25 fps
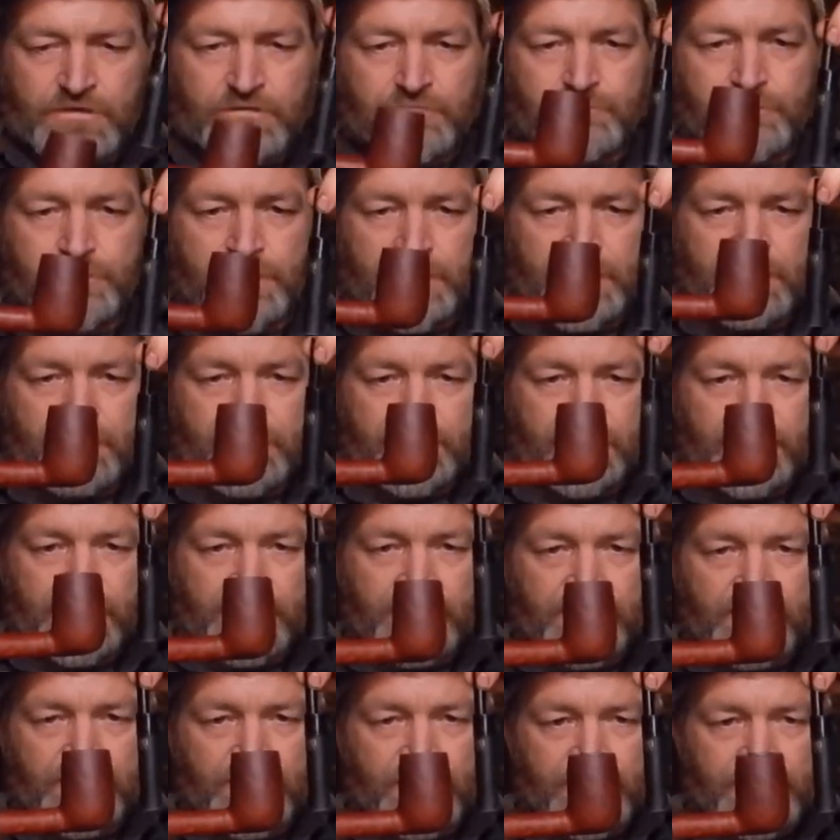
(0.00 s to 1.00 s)
Compare it to
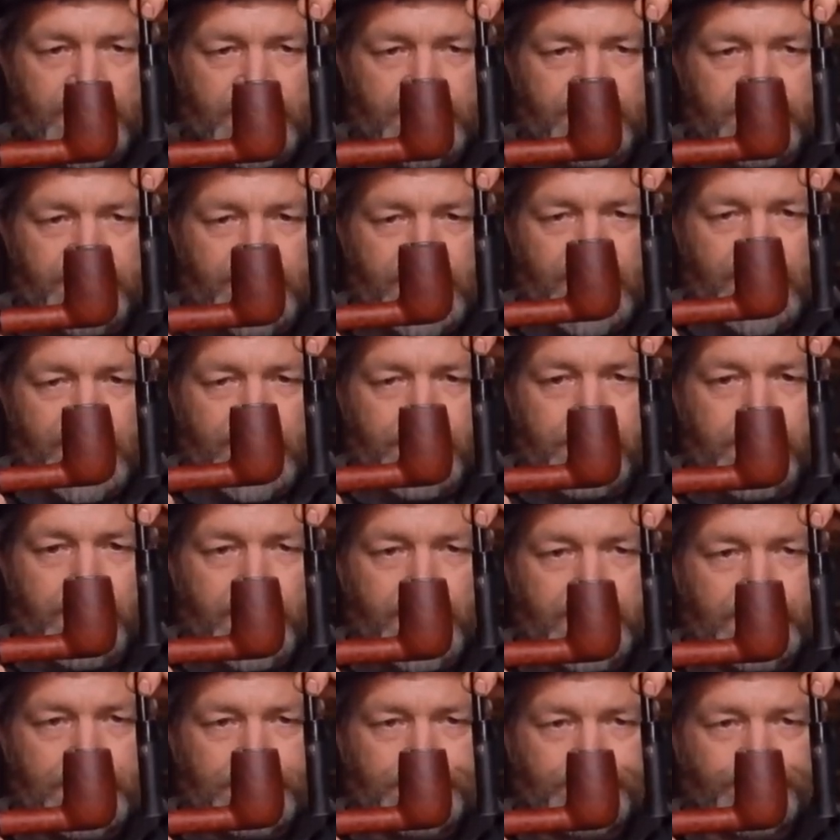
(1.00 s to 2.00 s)
the size of a
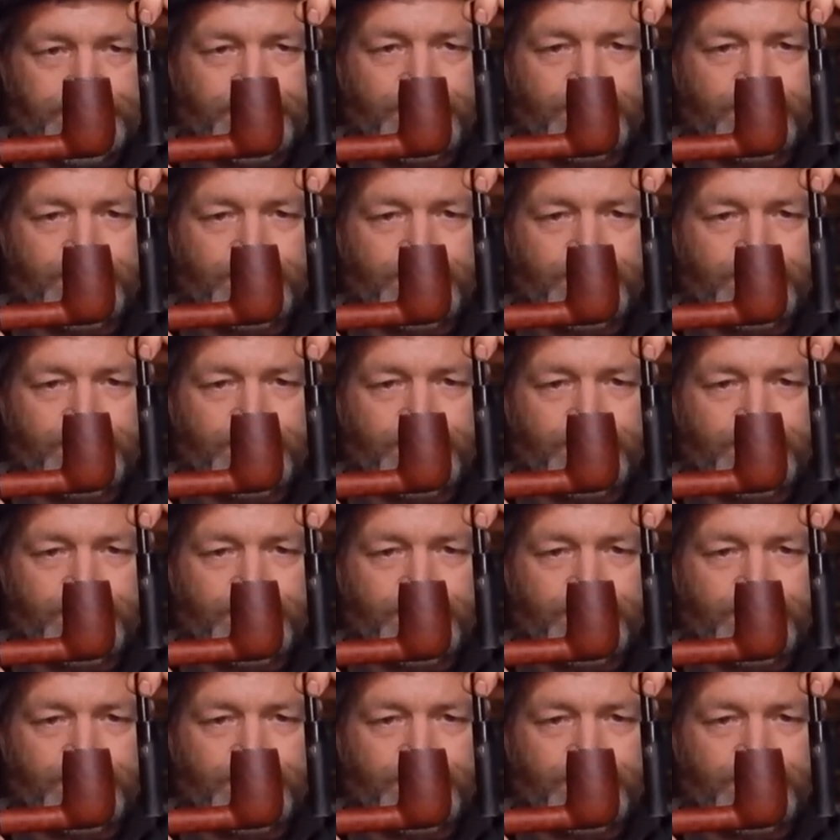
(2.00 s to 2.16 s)
clipper.